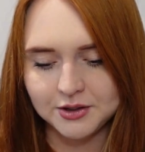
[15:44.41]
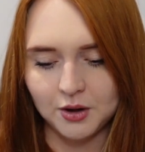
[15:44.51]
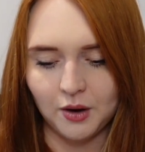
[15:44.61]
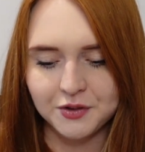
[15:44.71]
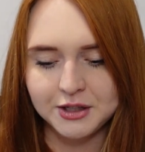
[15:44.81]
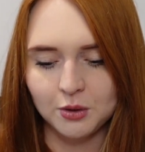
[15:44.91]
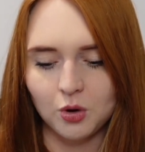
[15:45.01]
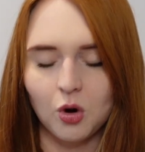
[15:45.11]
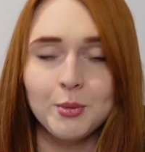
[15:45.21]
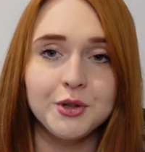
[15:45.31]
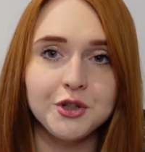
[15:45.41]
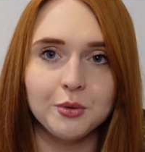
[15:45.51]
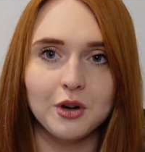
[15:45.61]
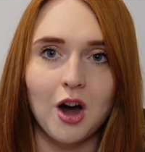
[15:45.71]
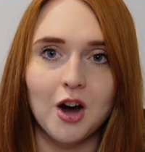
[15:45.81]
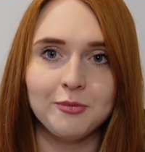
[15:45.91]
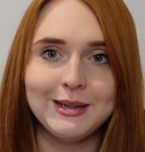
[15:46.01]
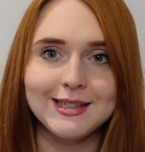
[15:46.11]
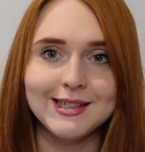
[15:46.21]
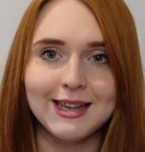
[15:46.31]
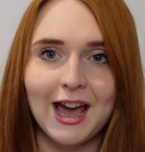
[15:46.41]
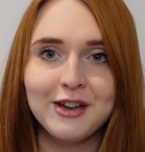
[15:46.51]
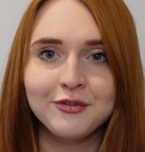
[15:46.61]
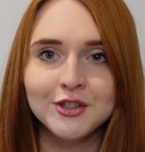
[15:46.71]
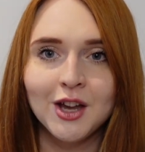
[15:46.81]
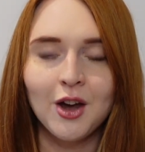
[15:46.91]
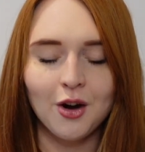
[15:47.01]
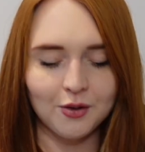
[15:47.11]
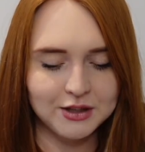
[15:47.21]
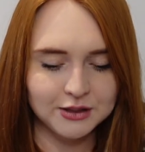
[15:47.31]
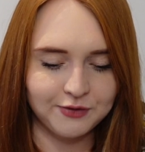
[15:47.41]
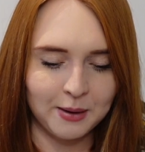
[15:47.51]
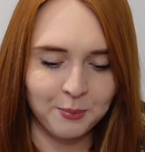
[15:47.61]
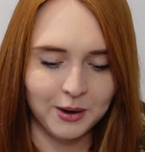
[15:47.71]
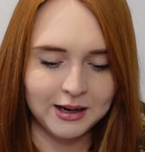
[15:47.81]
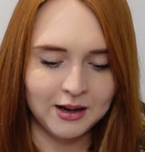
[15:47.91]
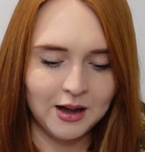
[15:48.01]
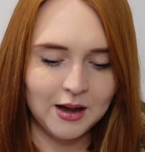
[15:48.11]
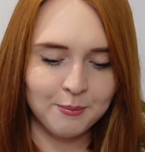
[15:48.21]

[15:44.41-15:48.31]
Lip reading: So I've still got almost 2.5 meters left of this fabric,